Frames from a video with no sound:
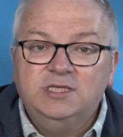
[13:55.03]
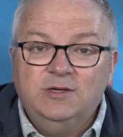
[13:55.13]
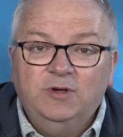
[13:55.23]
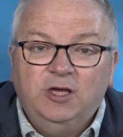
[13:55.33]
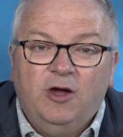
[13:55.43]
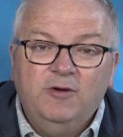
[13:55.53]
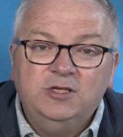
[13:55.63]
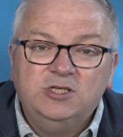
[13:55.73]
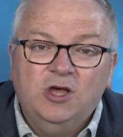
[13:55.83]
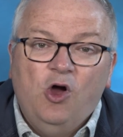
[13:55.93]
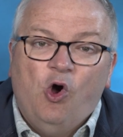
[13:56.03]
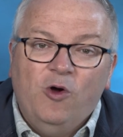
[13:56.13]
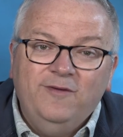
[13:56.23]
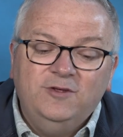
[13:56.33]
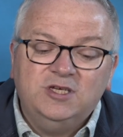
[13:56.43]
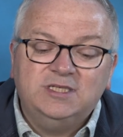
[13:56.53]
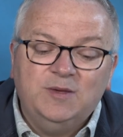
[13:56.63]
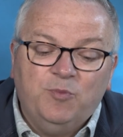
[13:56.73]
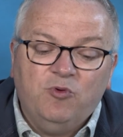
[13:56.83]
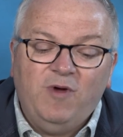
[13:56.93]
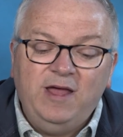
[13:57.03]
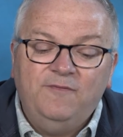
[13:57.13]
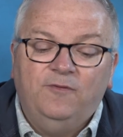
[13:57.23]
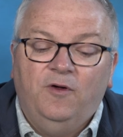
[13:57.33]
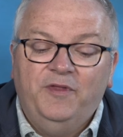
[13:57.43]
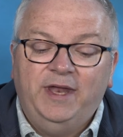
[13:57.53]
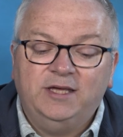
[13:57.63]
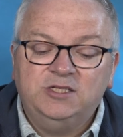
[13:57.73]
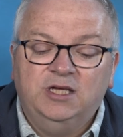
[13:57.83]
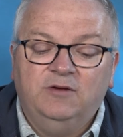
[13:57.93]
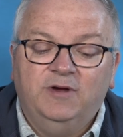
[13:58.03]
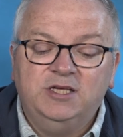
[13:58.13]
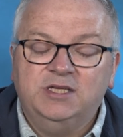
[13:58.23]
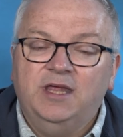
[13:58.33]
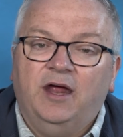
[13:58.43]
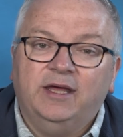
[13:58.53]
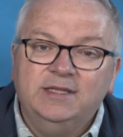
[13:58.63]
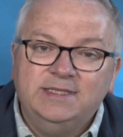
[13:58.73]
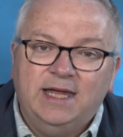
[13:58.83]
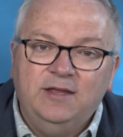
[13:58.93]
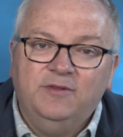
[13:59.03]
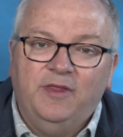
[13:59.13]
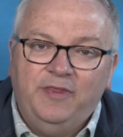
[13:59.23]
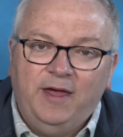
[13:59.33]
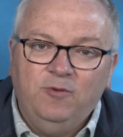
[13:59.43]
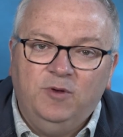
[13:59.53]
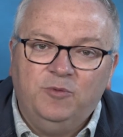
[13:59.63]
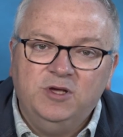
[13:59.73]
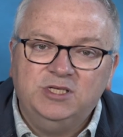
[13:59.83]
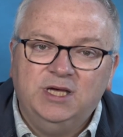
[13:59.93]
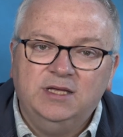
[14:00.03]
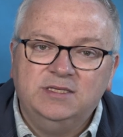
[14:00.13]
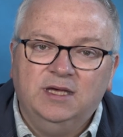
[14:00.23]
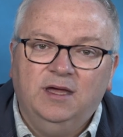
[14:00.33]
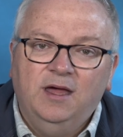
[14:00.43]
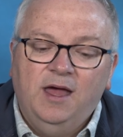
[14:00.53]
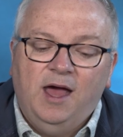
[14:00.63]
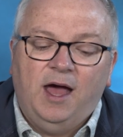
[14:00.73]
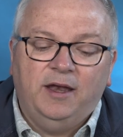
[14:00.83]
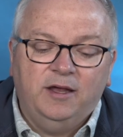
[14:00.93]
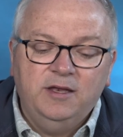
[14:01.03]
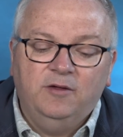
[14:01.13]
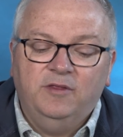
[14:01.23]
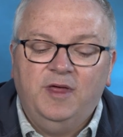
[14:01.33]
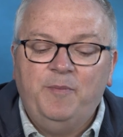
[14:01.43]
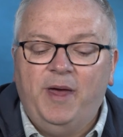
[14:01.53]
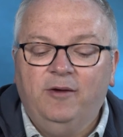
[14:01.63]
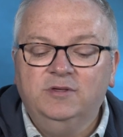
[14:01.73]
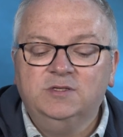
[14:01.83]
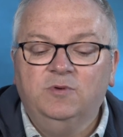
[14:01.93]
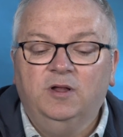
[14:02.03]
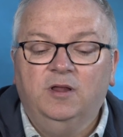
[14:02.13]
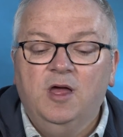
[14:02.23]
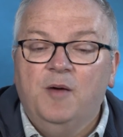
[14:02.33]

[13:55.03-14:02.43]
to encourage, or even just to pray for the next generation, then I can tell you that they will appreciate it, and I know that their parents will.